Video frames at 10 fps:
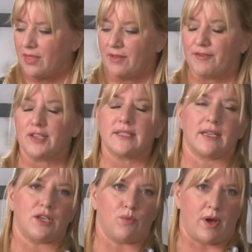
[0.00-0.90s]
The first
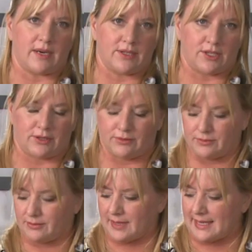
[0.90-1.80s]
thing you want to
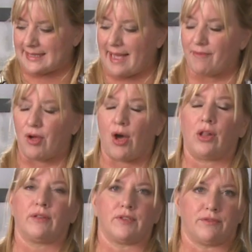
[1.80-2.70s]
do is have
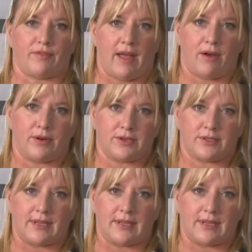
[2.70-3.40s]
all of your flowers